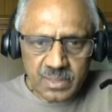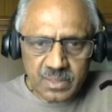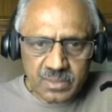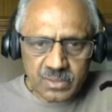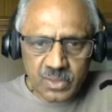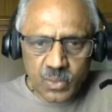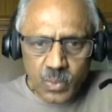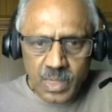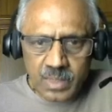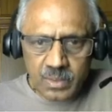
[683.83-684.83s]
0,
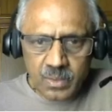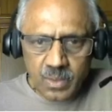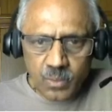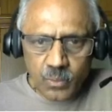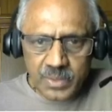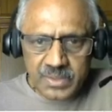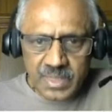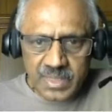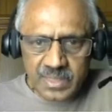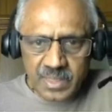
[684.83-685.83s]
1, y is
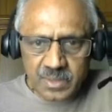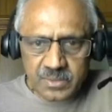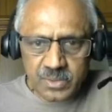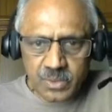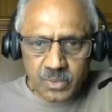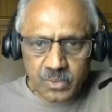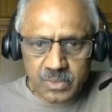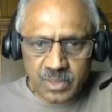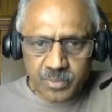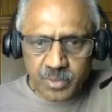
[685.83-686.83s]
greater than or equal to 0,
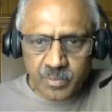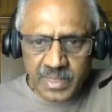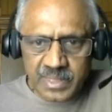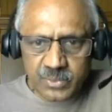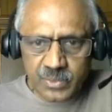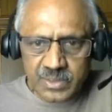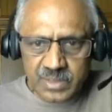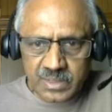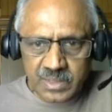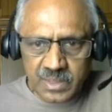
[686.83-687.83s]
therefore minus y is
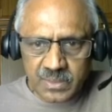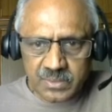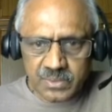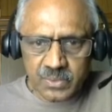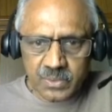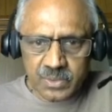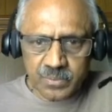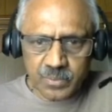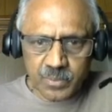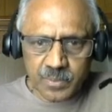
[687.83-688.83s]
less than or equal to 0,
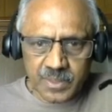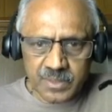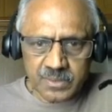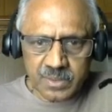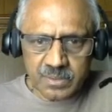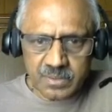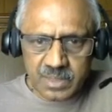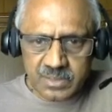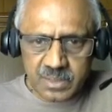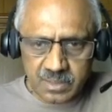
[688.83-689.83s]
therefore 1 minus y, that's
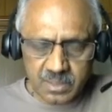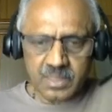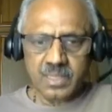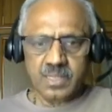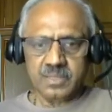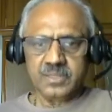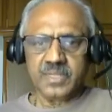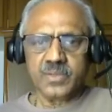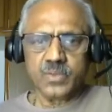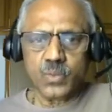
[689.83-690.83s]
the less than or
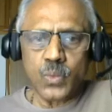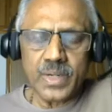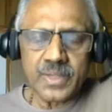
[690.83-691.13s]
equal to 1.